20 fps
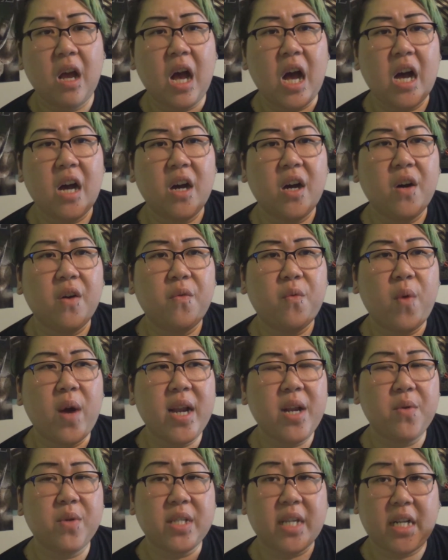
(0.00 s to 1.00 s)
of
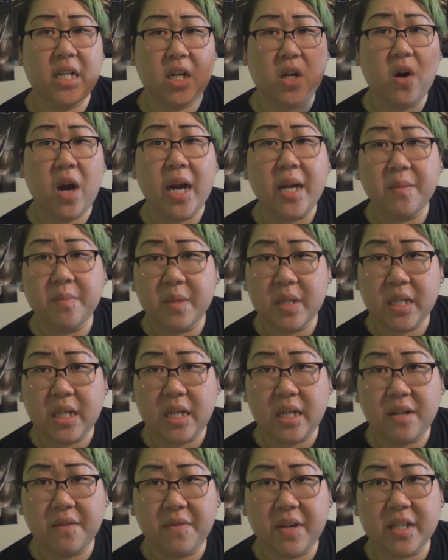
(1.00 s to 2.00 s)
when it was like the crime
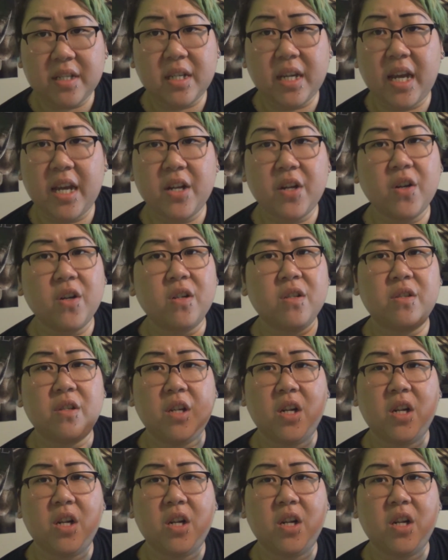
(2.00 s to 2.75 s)
scene investigators,